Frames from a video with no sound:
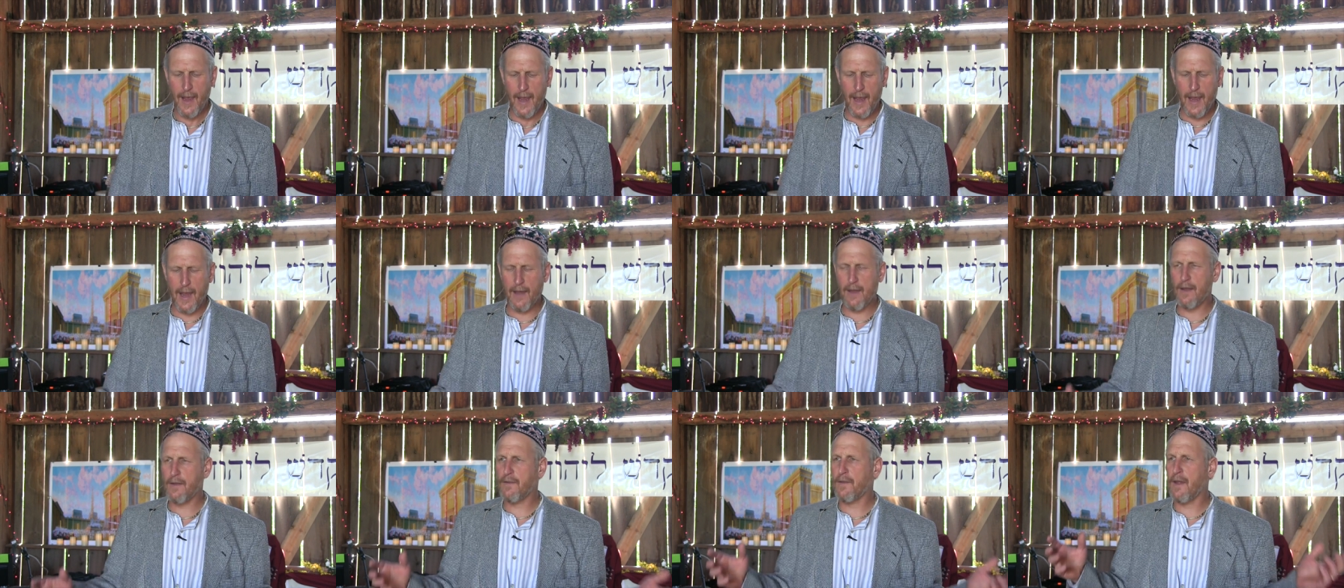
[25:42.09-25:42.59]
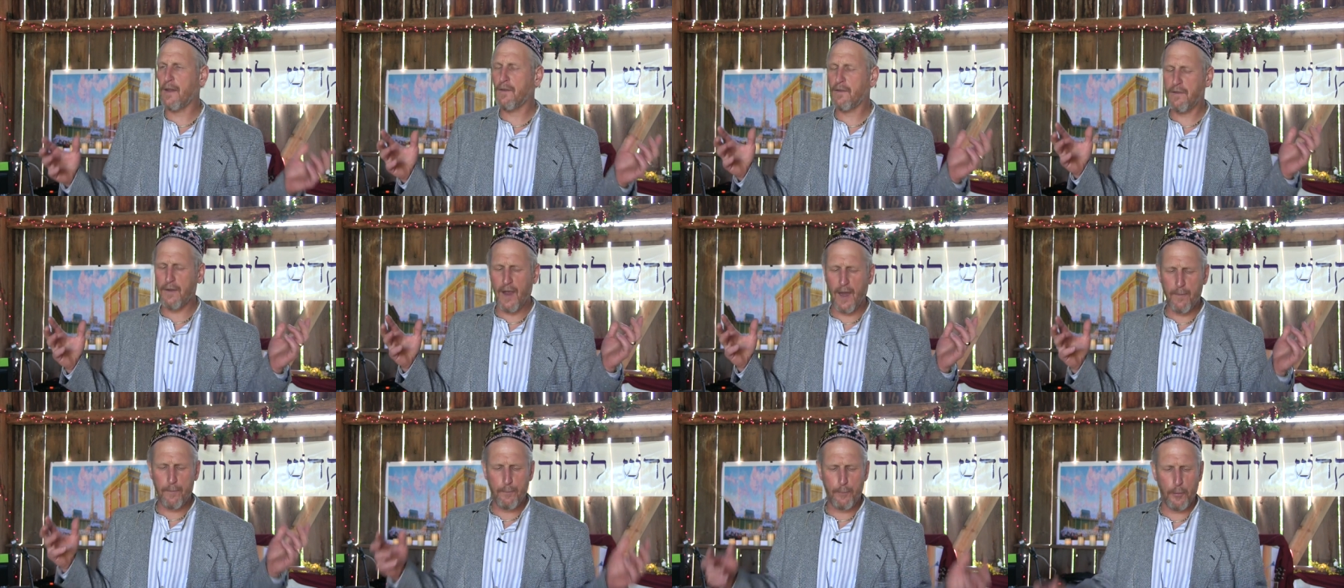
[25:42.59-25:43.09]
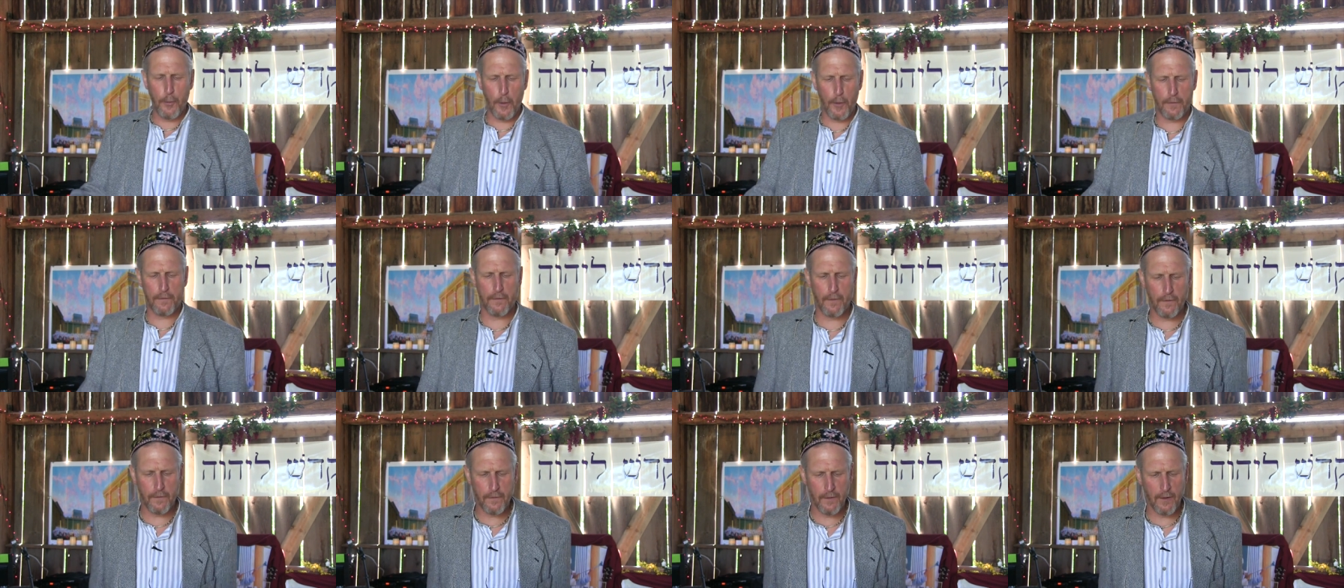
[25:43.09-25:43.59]
And as I said,
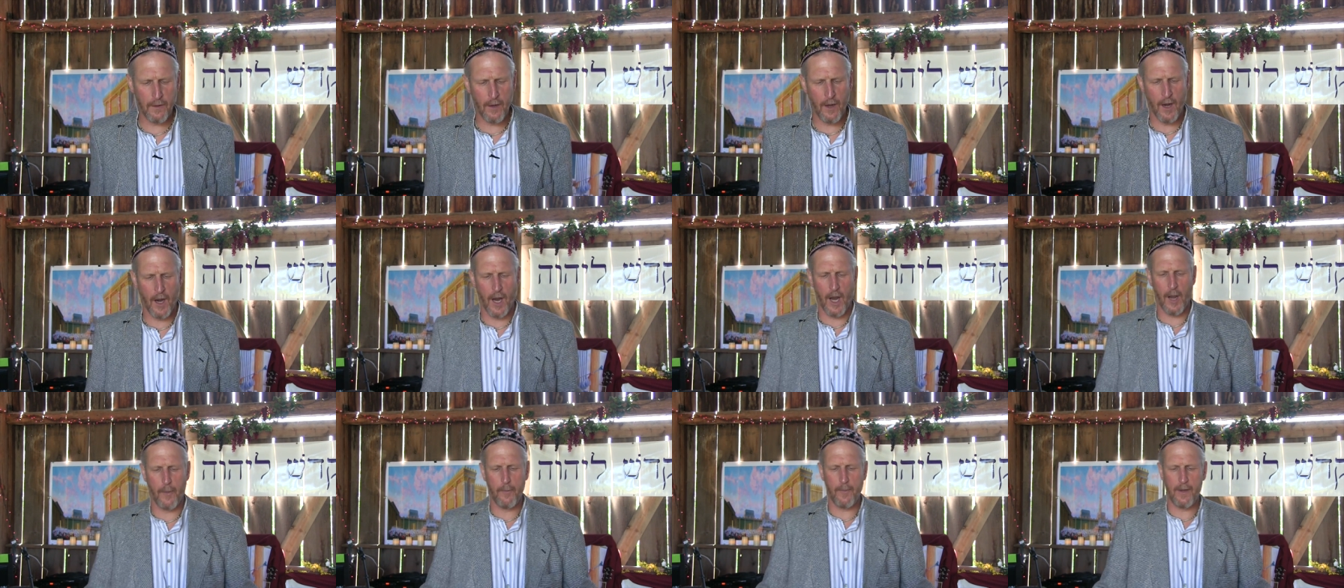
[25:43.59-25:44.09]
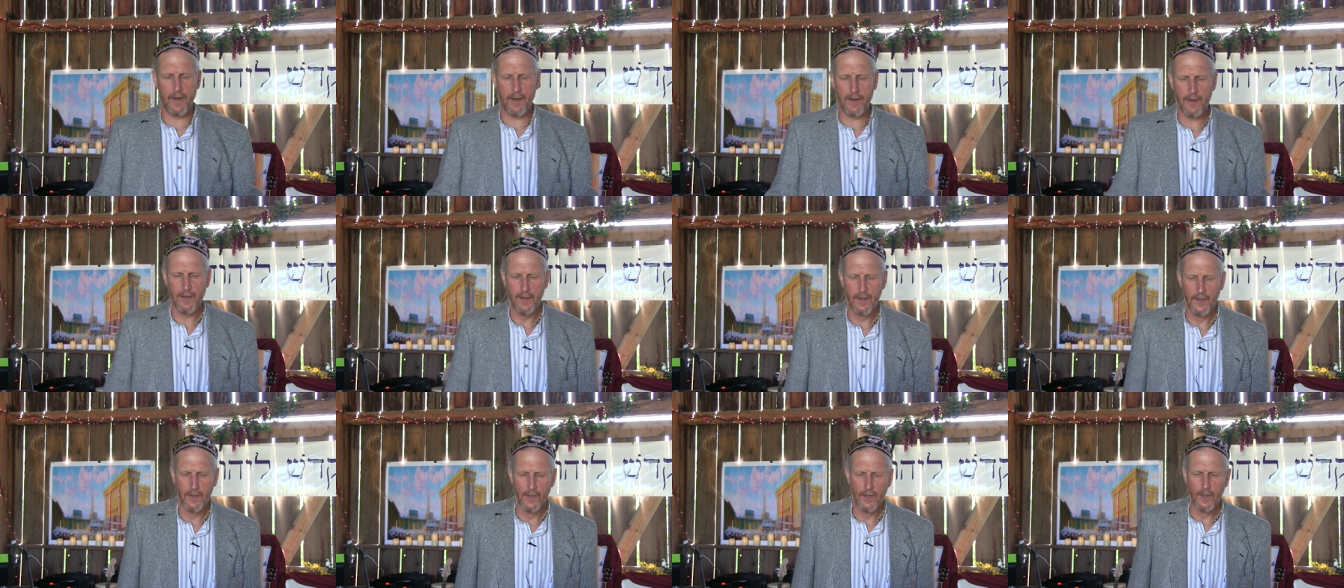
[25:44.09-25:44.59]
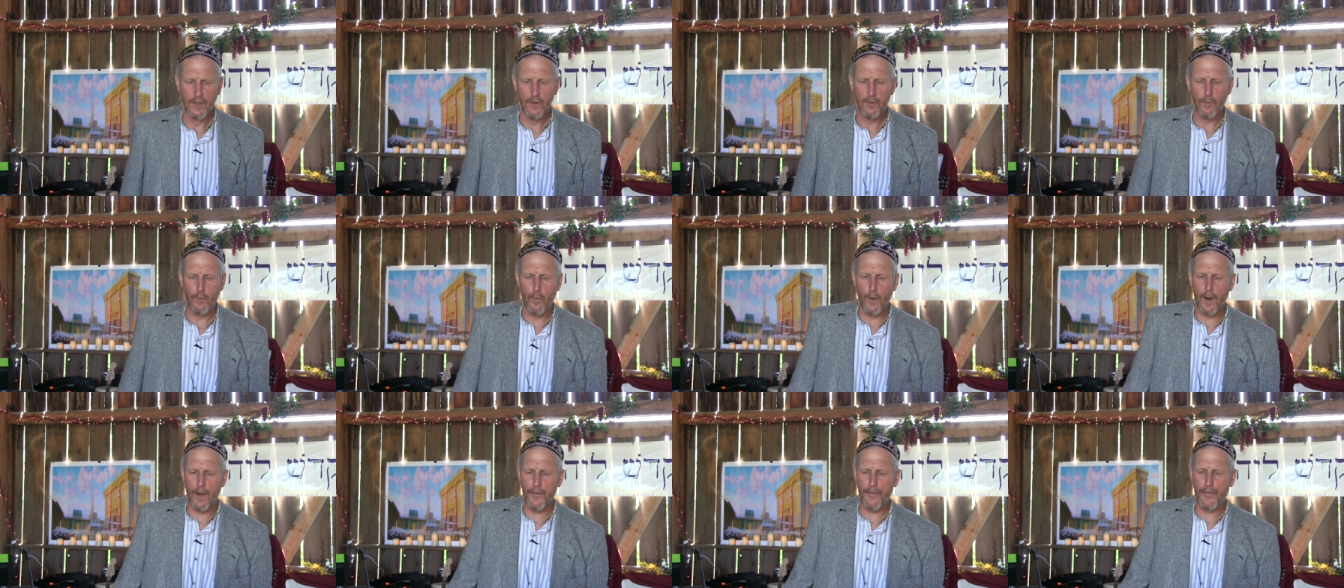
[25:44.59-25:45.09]
puts us in harmony
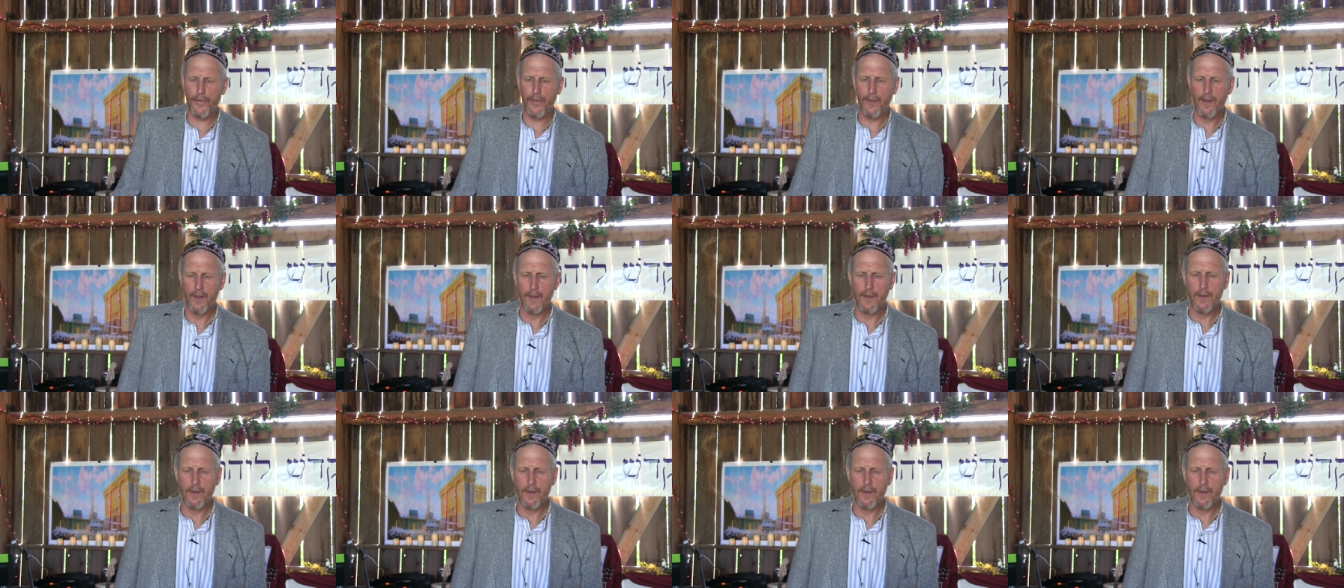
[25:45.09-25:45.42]
with